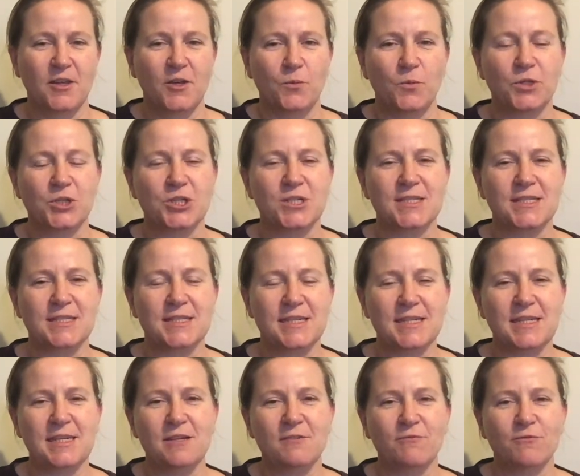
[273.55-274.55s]
which is the
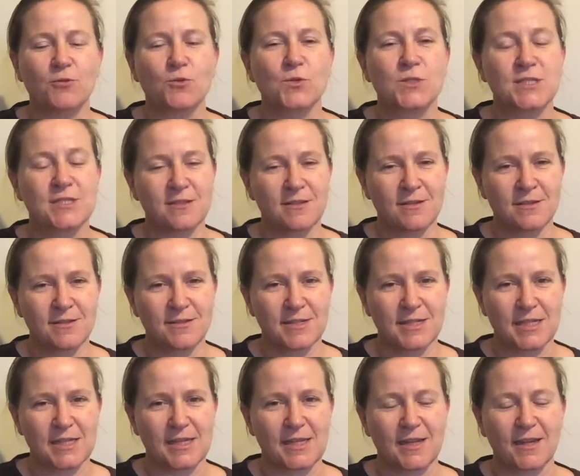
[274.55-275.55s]
need for
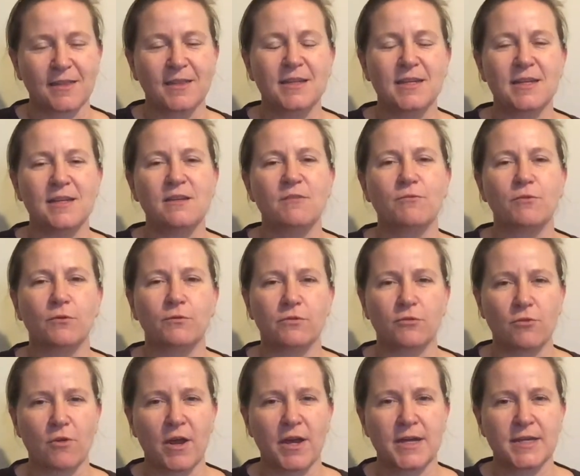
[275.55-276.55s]
certainty and the need for
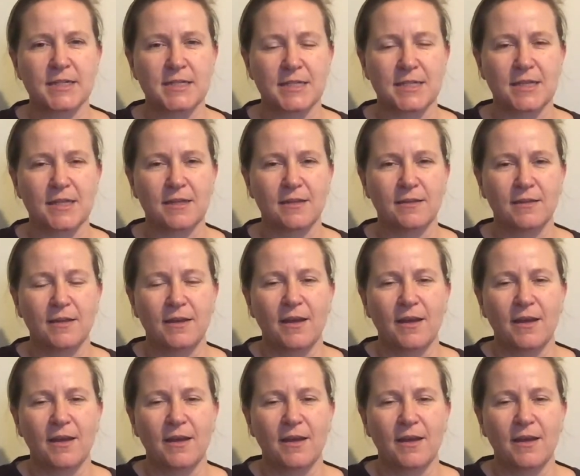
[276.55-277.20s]
variety